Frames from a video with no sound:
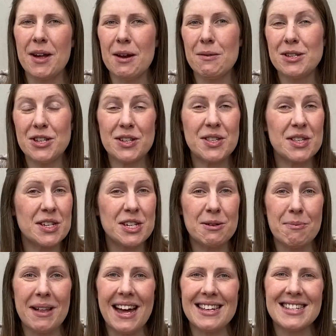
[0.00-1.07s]
And it was just such a
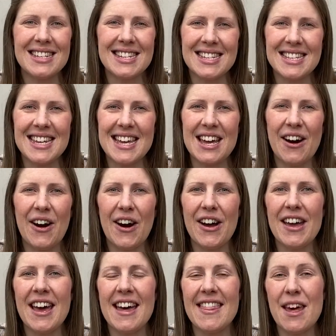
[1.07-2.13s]
blessing to see
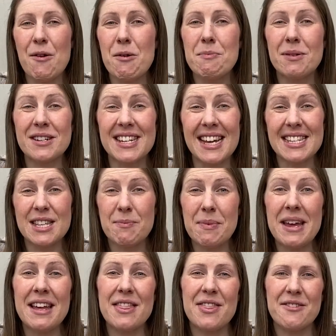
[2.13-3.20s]
how they were
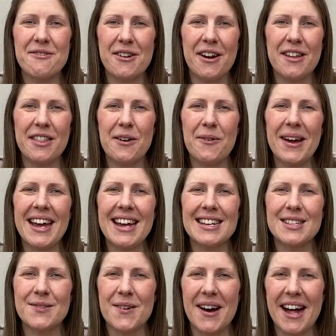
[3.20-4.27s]
participating throughout the week
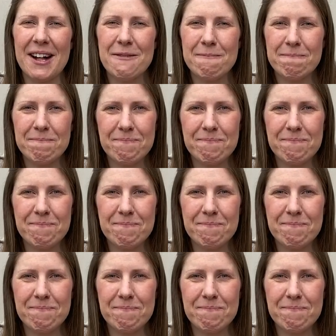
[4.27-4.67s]
as well.